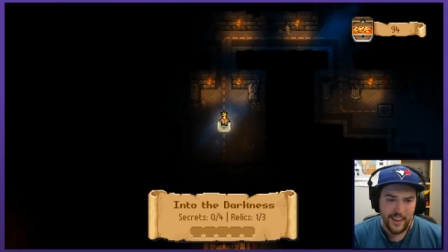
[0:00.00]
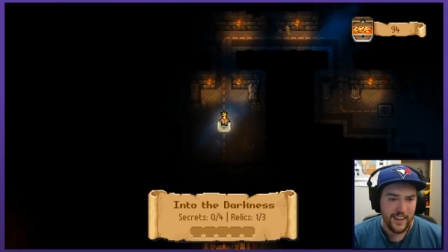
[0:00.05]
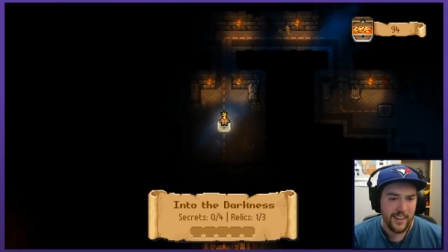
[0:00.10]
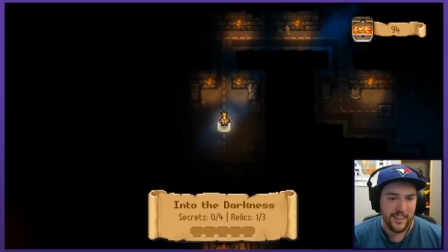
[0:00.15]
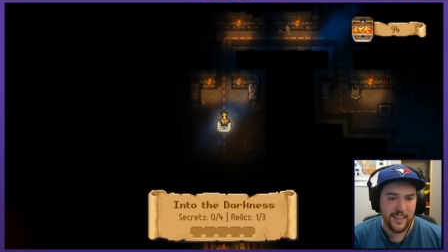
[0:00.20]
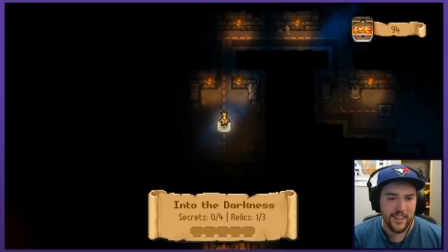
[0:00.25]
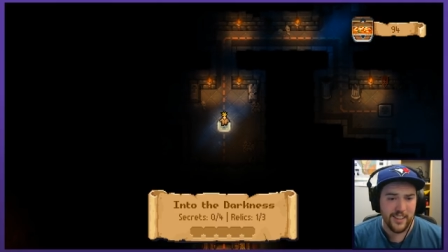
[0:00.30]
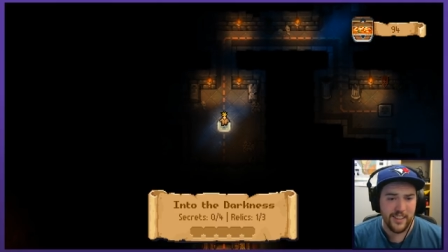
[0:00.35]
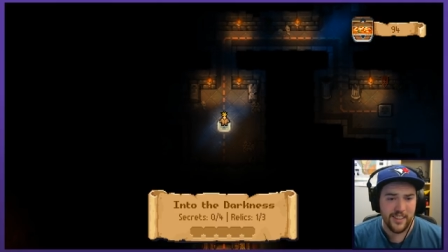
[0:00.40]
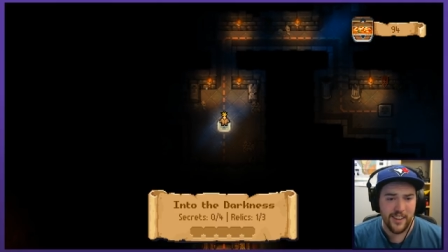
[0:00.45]

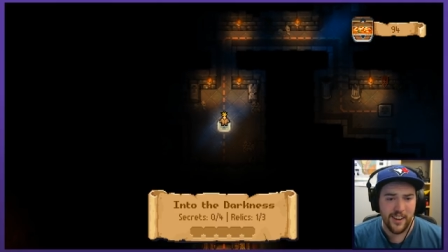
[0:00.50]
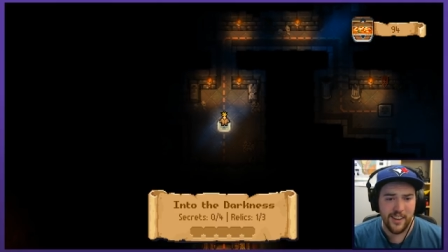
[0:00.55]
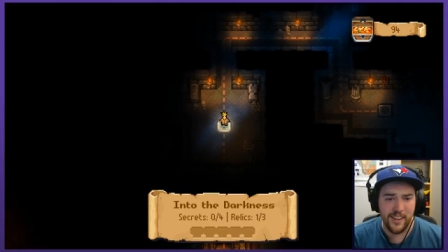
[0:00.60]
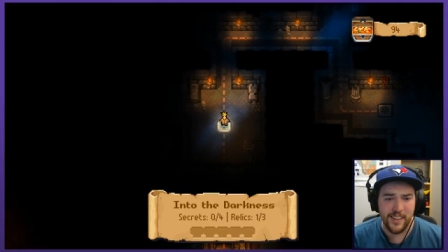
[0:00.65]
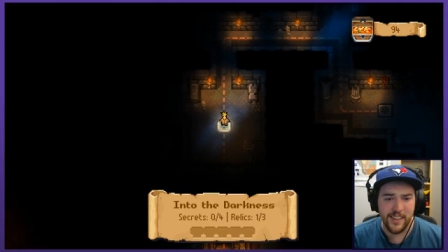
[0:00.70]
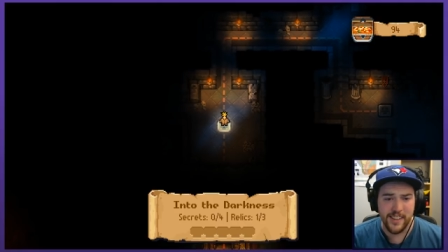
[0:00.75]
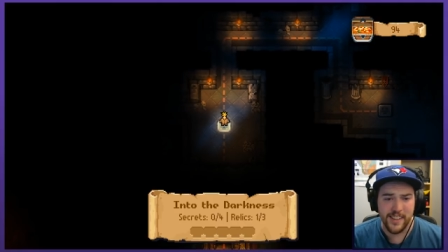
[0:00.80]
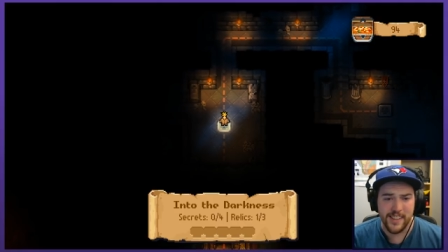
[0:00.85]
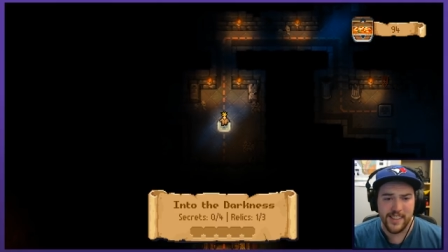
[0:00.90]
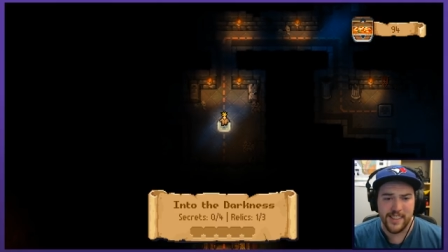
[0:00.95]
Into the
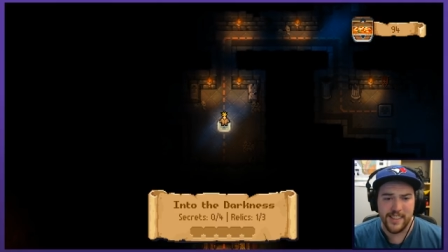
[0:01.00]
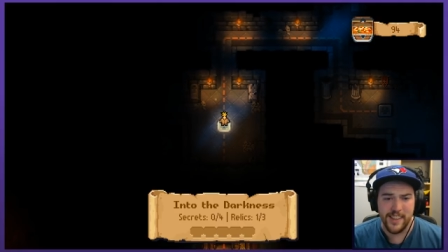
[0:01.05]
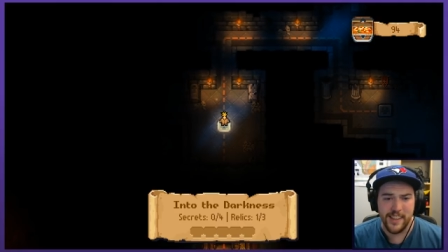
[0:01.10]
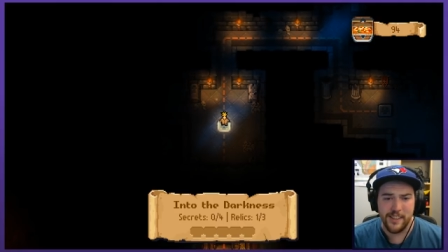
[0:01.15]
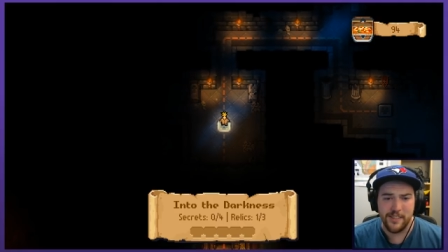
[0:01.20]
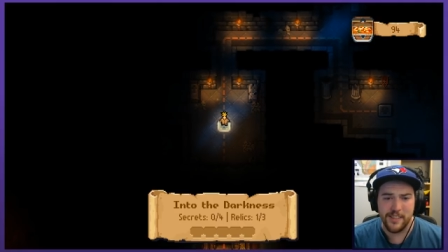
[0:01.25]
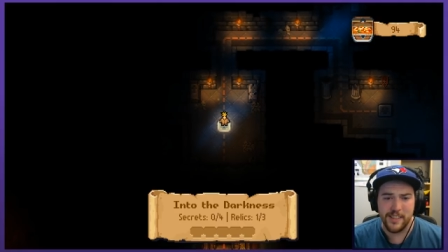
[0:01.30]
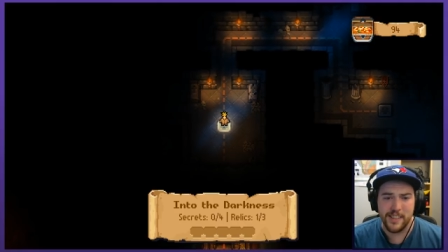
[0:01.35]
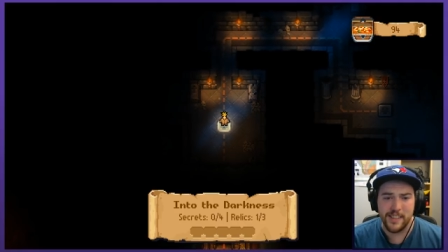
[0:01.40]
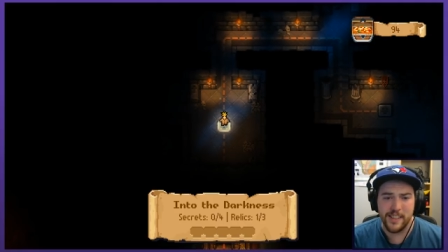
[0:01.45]
Darkness,
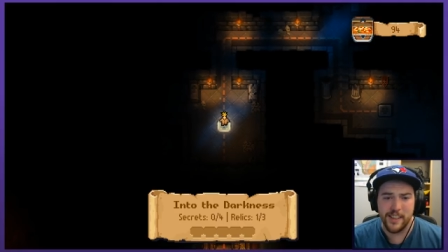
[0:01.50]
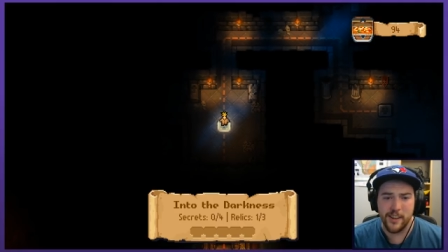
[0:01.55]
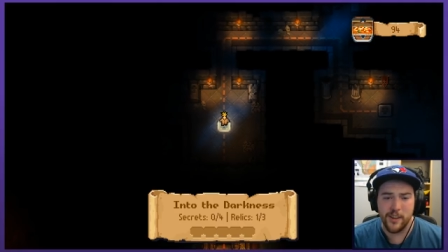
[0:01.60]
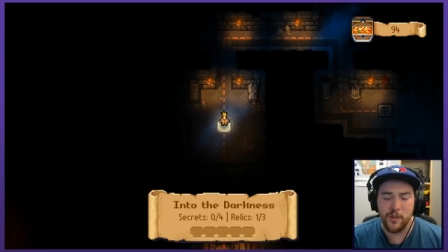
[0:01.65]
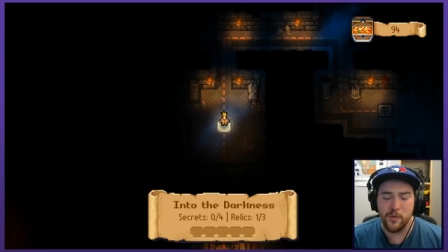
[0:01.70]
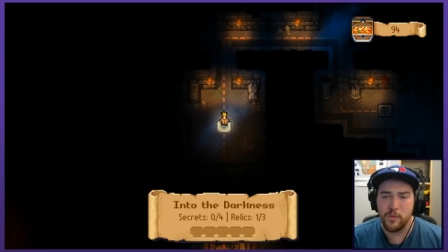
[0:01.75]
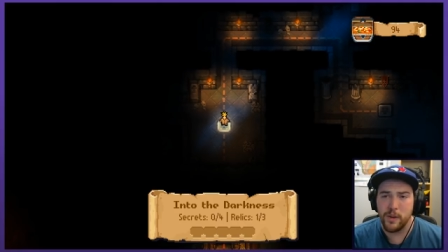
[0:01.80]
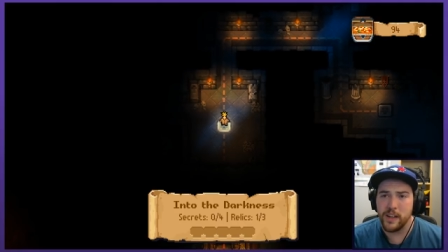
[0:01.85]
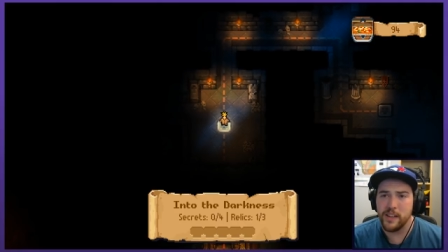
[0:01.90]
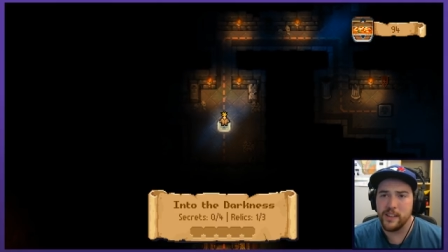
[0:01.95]
Secret
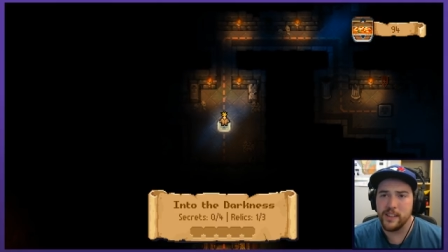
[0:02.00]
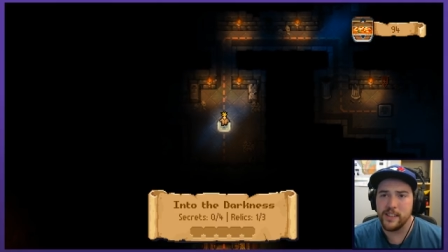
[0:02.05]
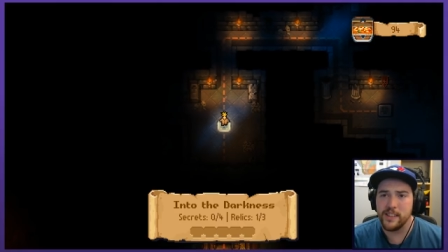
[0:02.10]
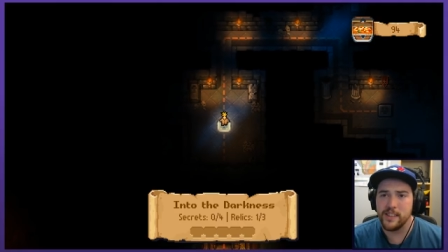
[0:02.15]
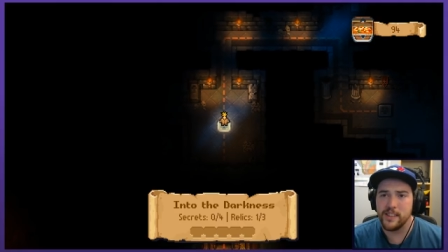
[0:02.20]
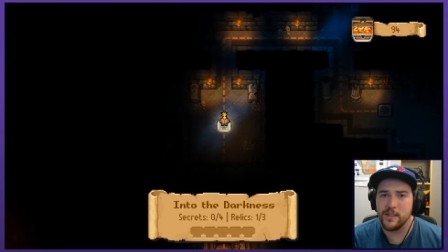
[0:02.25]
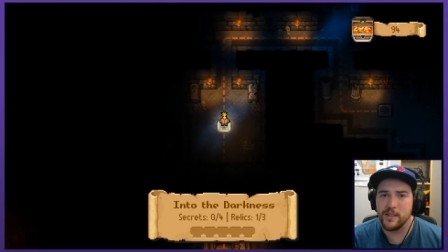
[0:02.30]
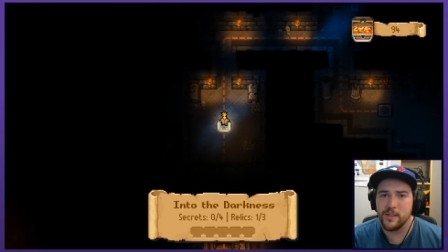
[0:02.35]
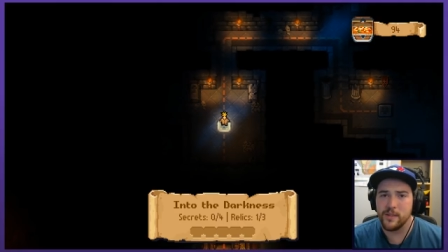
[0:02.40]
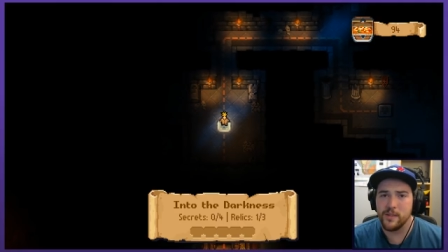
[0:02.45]
Zero
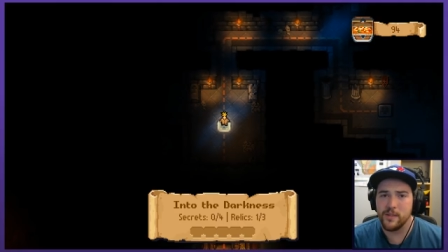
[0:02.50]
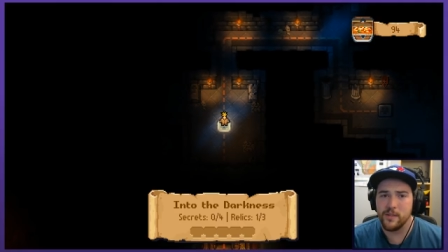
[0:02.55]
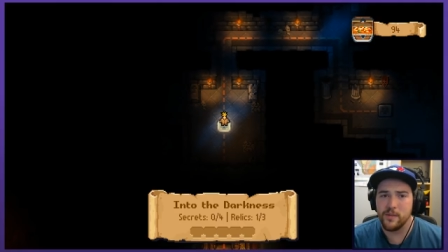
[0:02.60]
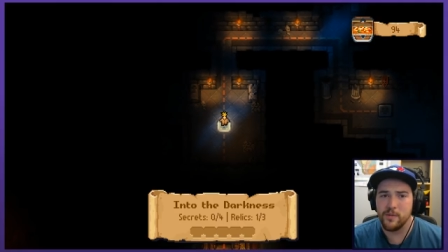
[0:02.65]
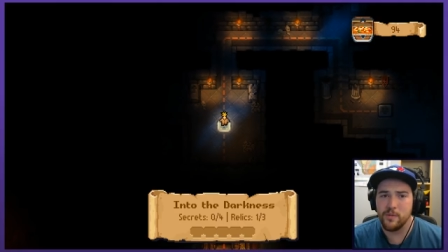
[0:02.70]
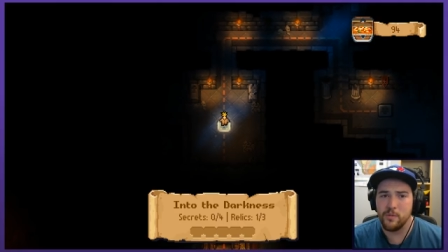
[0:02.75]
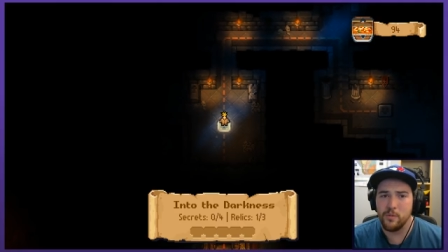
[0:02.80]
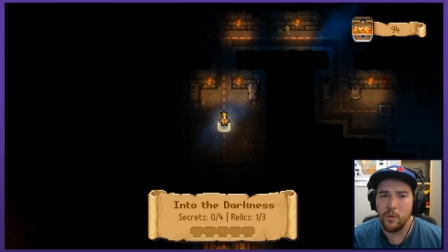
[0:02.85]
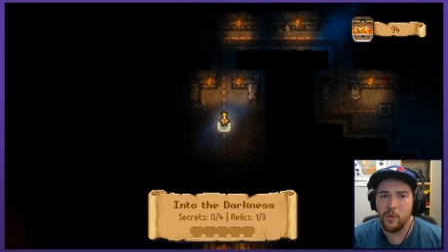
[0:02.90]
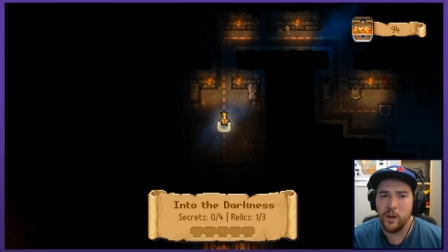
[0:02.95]
Relics
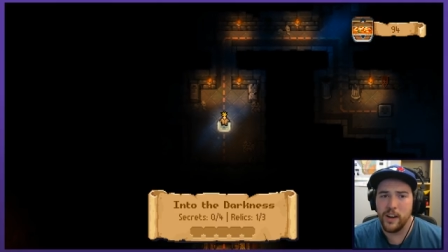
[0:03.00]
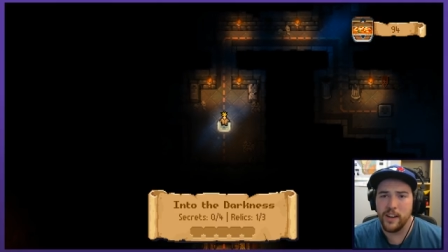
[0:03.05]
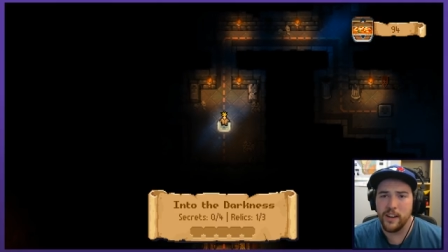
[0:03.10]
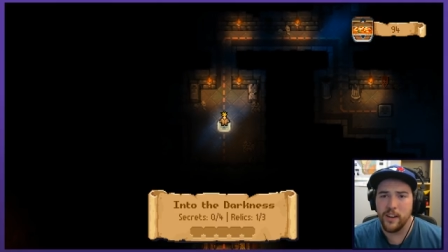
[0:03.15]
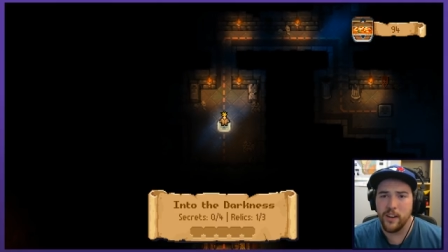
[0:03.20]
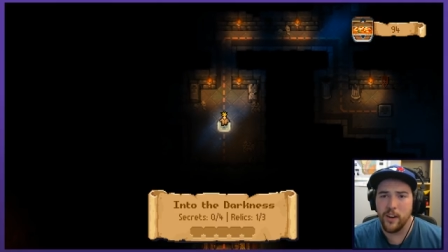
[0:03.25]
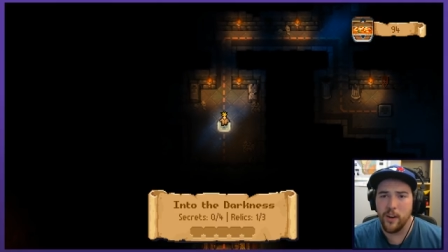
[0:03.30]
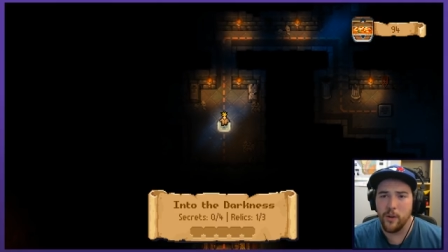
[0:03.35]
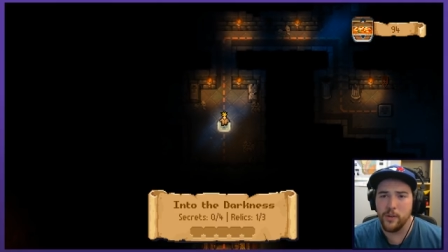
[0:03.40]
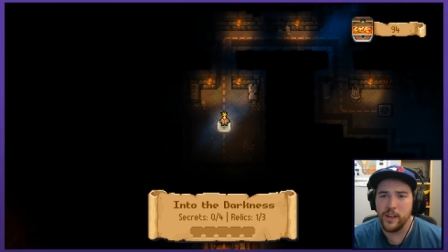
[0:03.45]

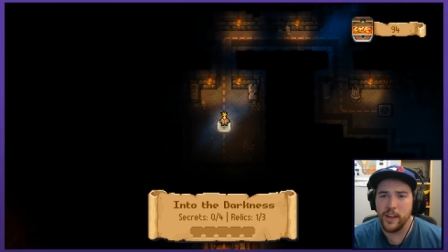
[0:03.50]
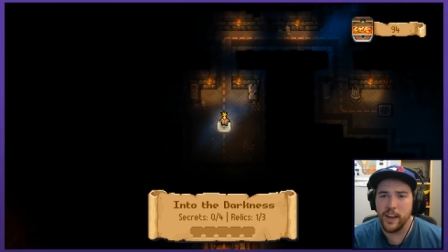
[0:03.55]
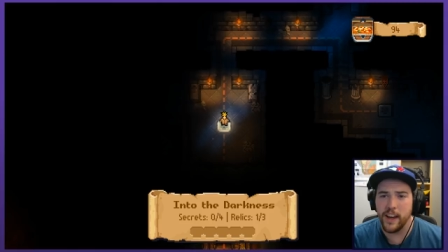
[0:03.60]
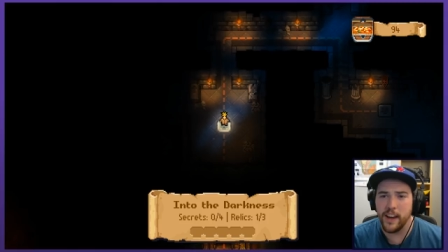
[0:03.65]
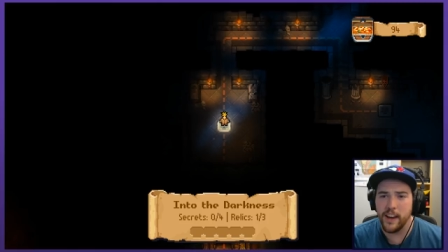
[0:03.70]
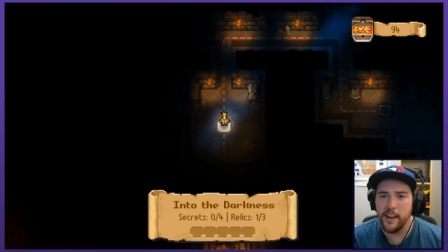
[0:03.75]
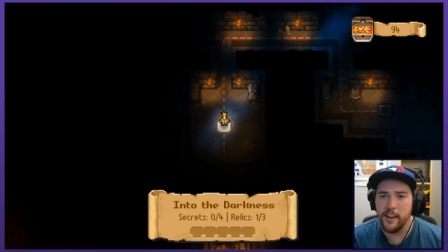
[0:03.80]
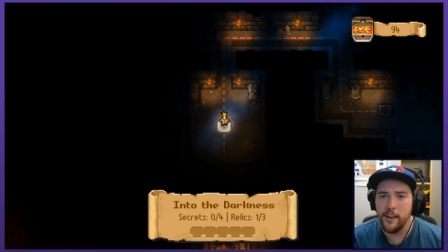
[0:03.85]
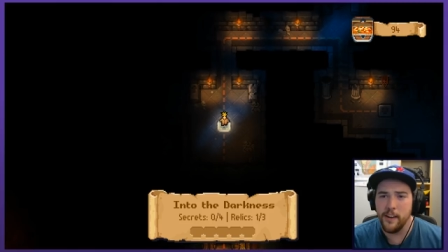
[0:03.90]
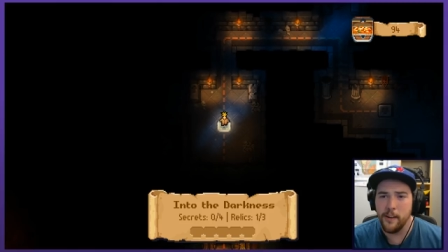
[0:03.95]
1.
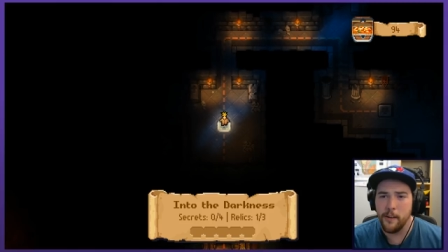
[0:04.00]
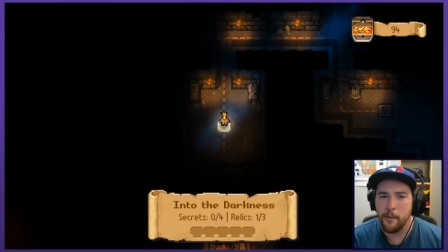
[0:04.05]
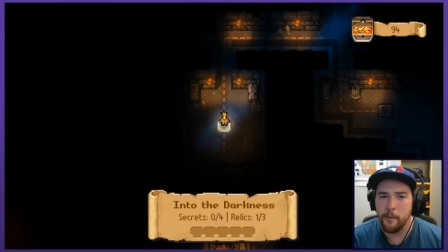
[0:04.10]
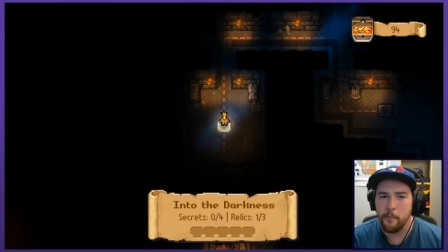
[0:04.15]
Okay.